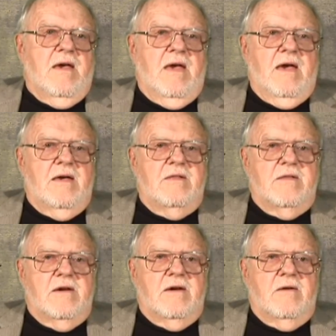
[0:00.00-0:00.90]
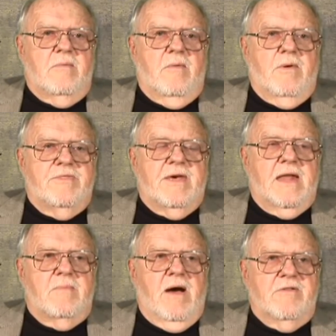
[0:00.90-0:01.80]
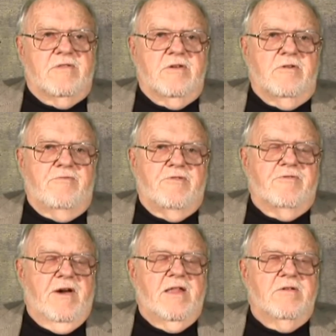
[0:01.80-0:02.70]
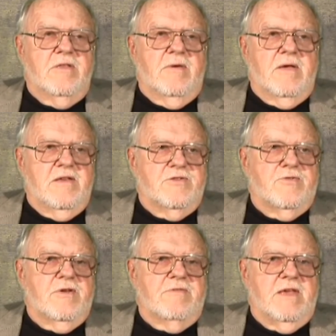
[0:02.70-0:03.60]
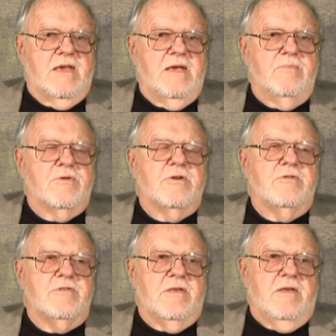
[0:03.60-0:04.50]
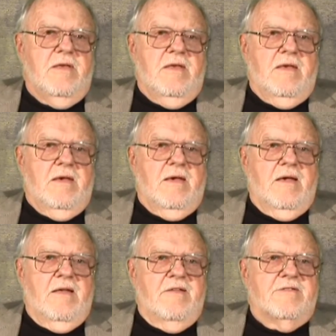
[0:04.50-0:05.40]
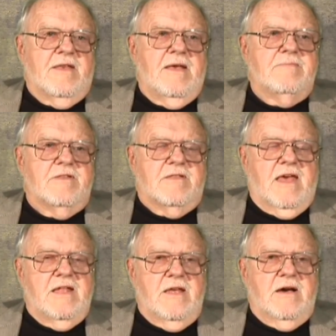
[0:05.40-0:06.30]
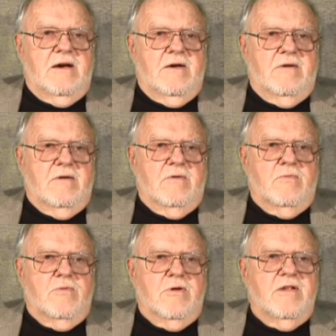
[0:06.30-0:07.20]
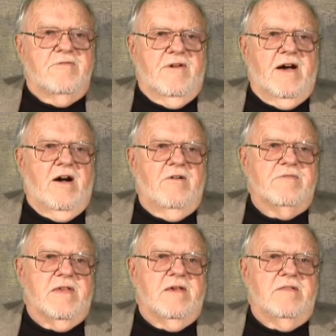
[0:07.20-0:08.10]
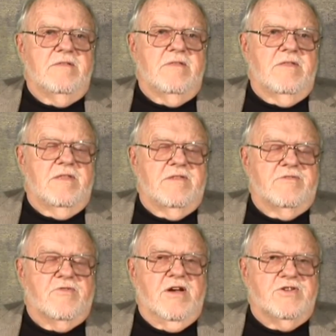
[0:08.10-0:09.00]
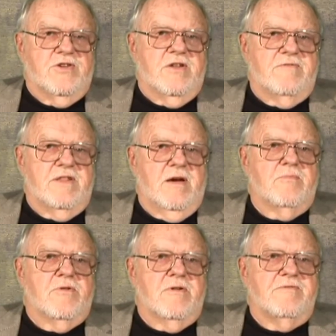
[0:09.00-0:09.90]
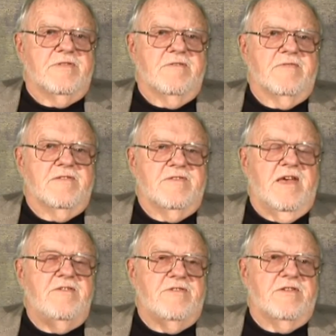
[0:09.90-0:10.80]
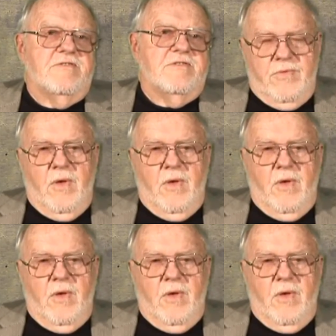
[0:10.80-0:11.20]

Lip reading: And what that amounts to, if you follow the history of the Hebrews, it seems that they were involved in the destruction of a number of civilizations.